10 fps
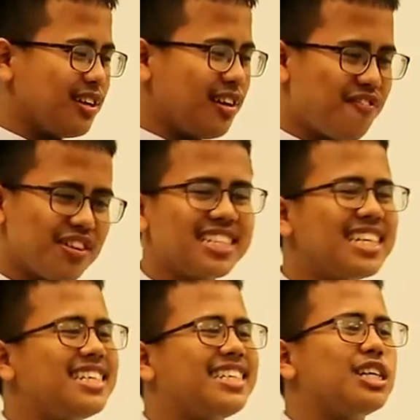The first
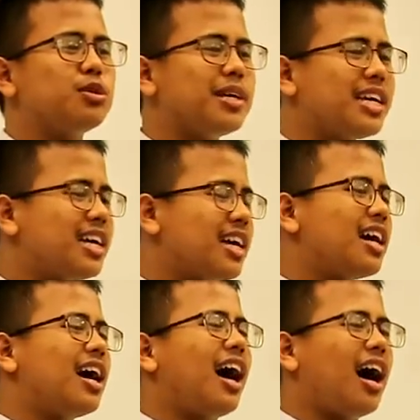thing he said to me,
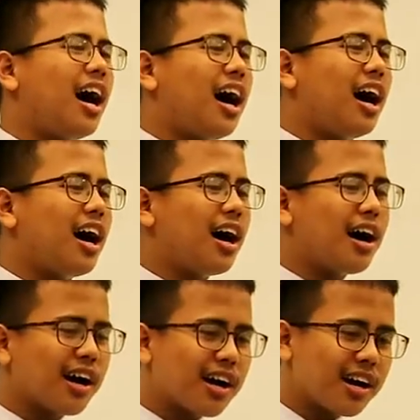
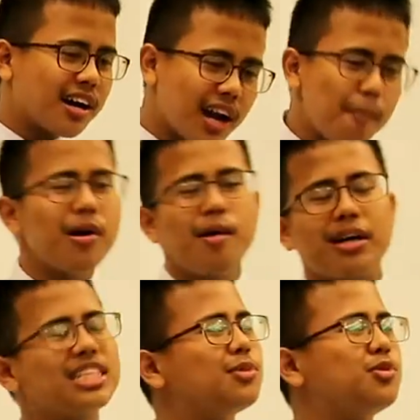kenapa
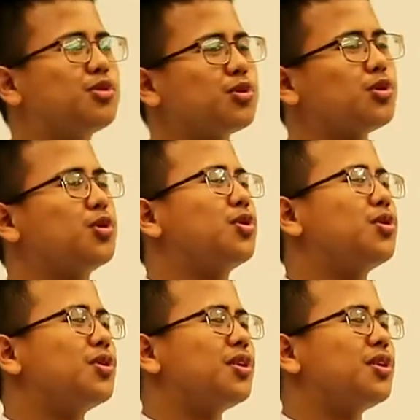baca buku tu?